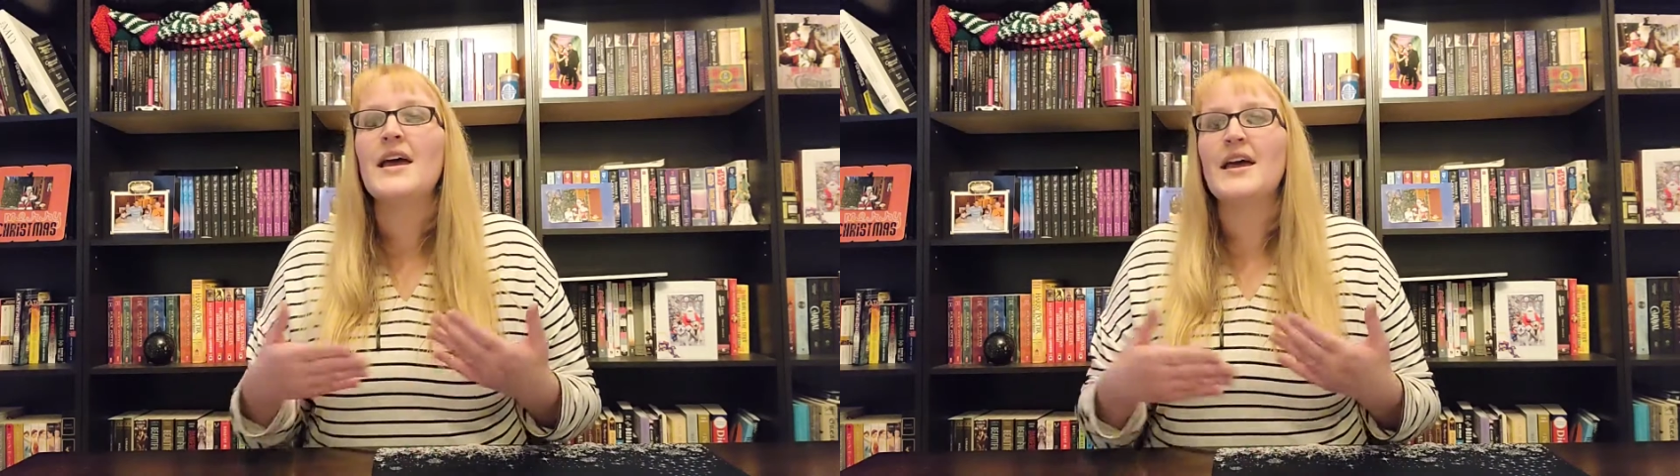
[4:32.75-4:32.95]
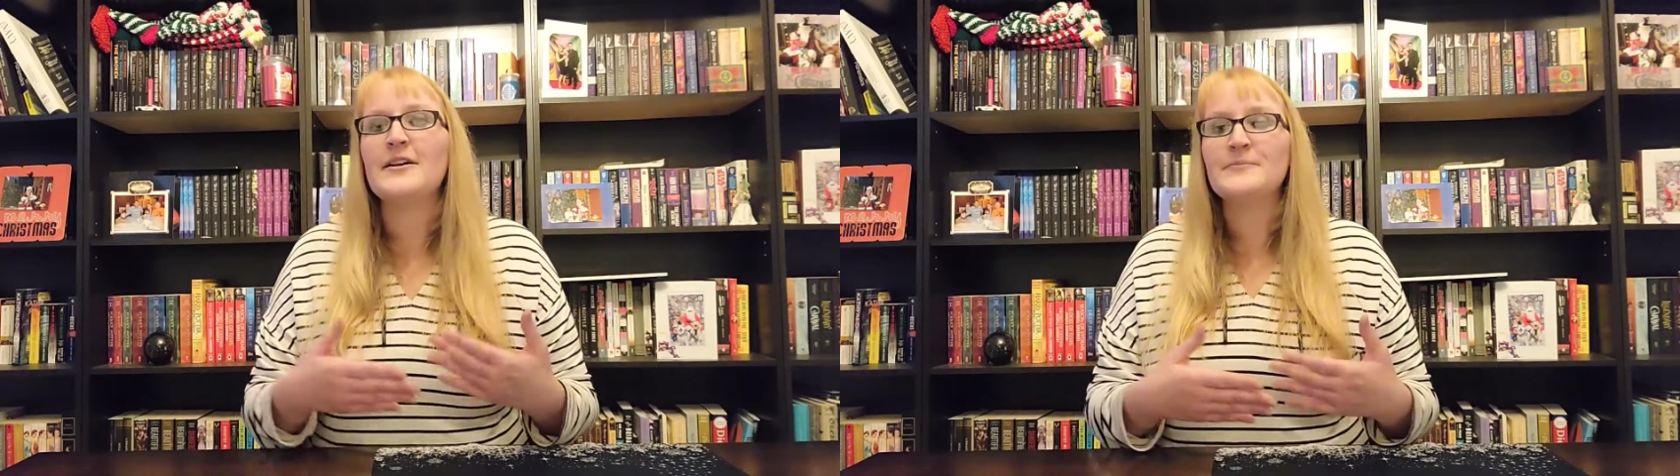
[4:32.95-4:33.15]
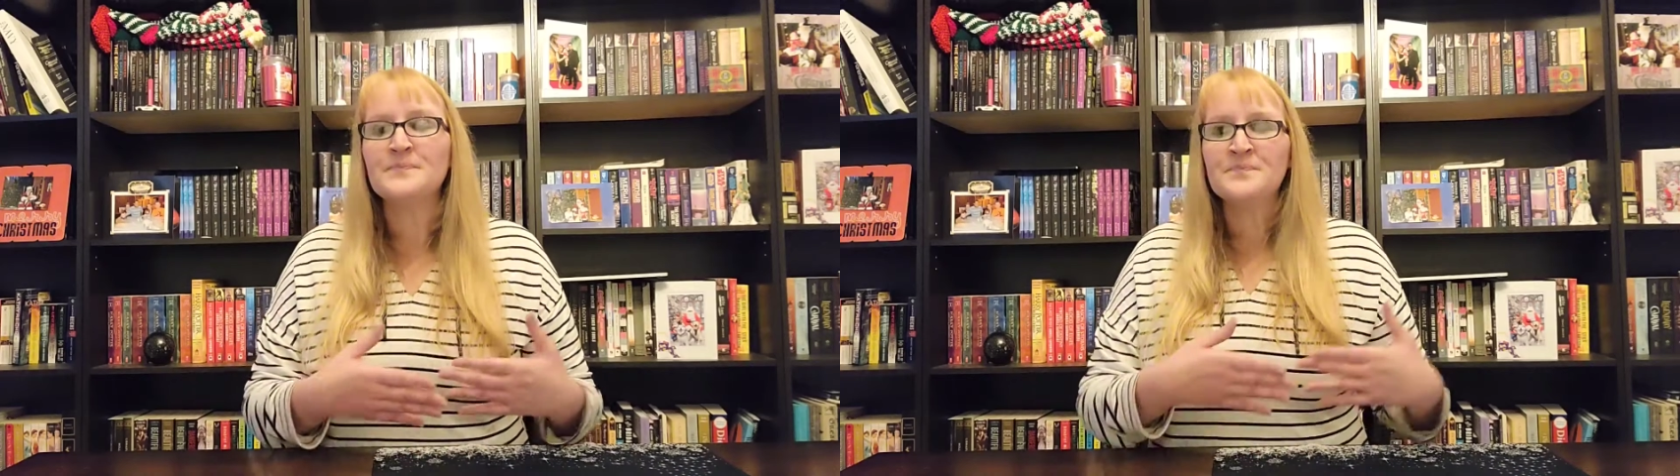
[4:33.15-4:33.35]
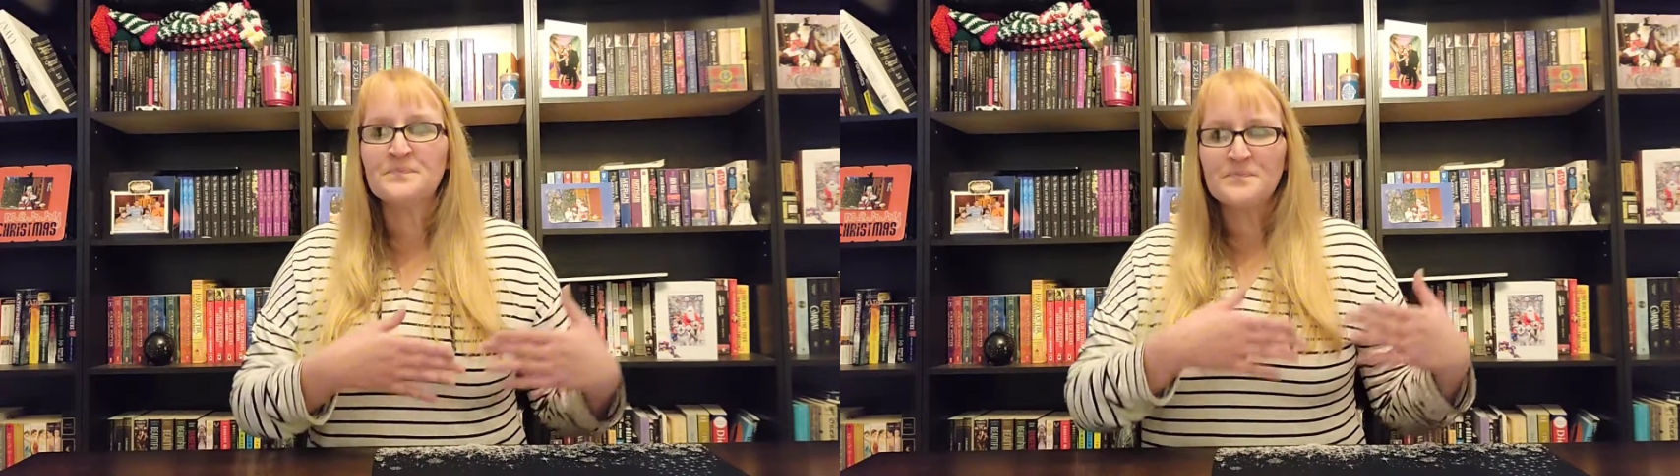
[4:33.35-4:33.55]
And